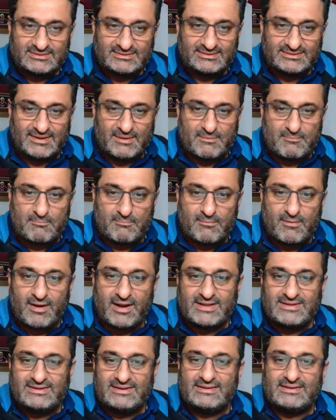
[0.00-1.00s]
The
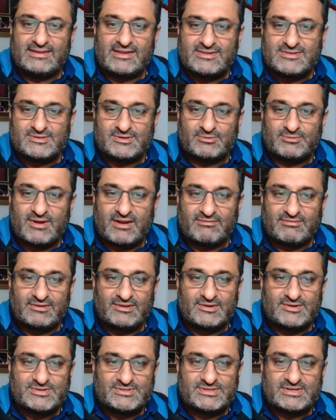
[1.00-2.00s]
mighty Industrial
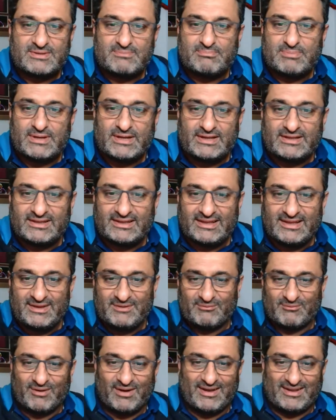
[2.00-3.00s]
Revolution, Burnley
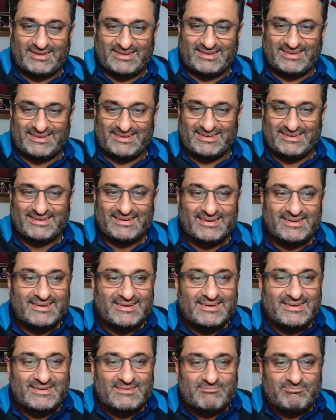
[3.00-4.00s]
won.
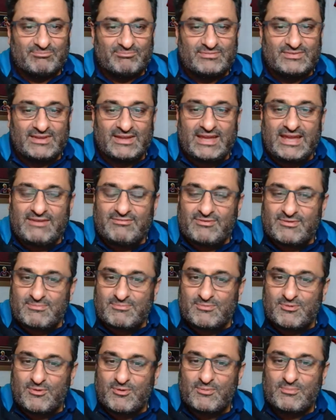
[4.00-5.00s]
The even
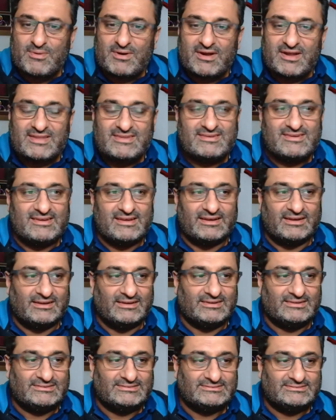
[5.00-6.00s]
more
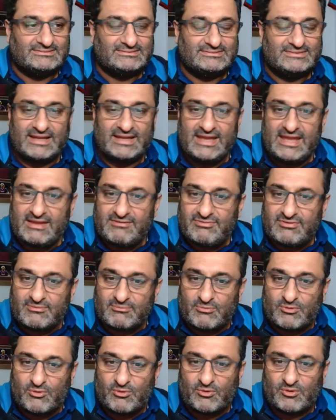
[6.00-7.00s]
mightier, the even
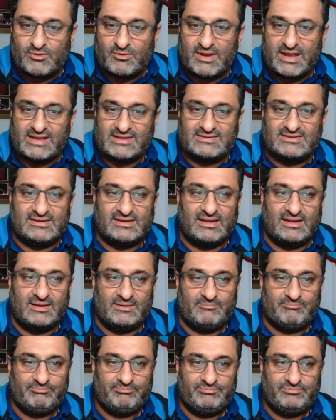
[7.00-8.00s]
more greater.
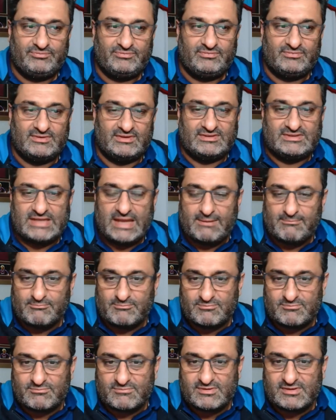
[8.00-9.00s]
The
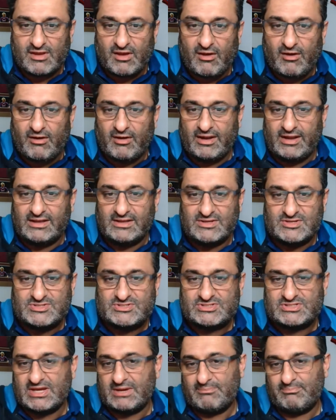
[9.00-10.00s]
Thames Iron
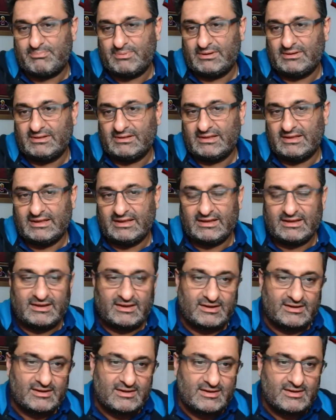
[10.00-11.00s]

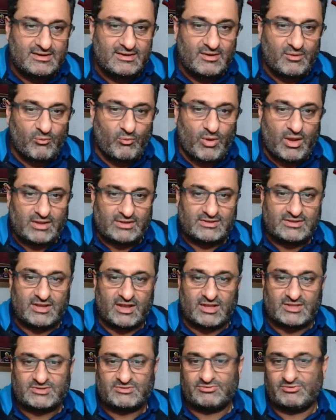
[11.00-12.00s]
shipbuilding,
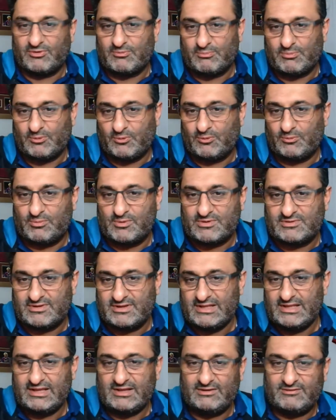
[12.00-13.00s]
one-touch football,
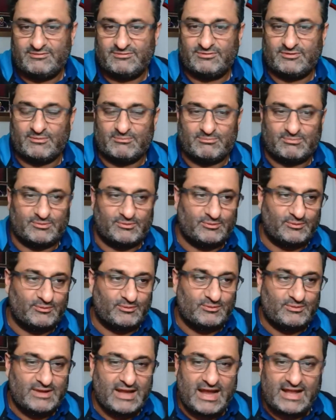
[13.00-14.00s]
Brazilian
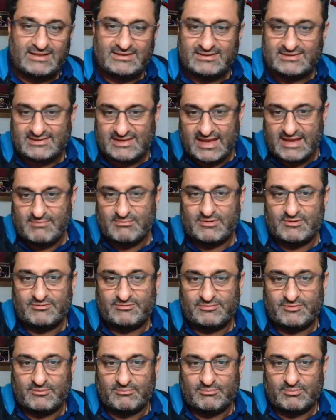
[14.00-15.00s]
football, entertainment
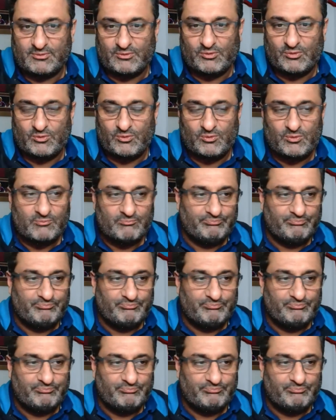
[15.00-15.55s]
football,